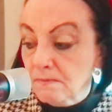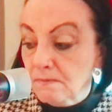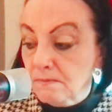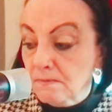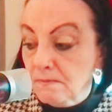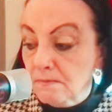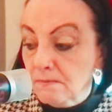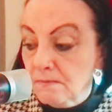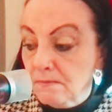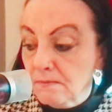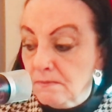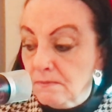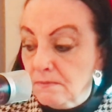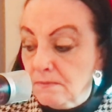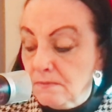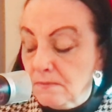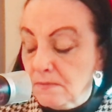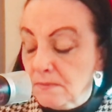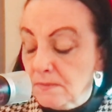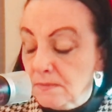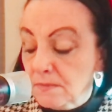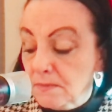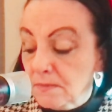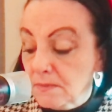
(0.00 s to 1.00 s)

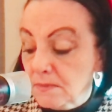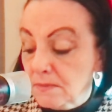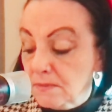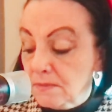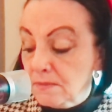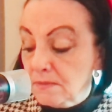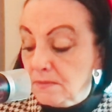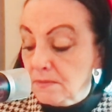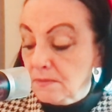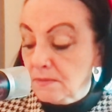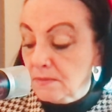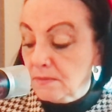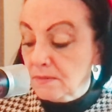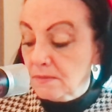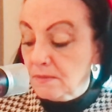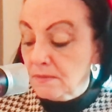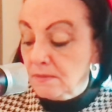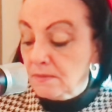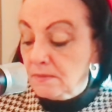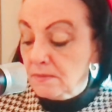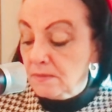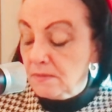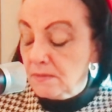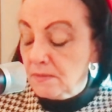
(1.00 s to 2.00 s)

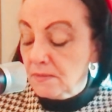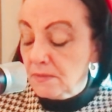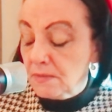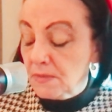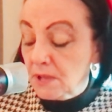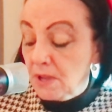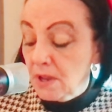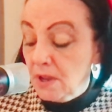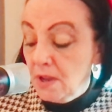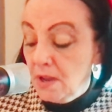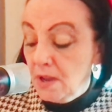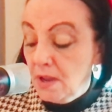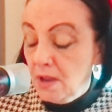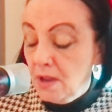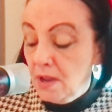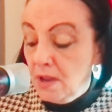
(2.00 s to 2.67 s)
No one is speaking in this clip.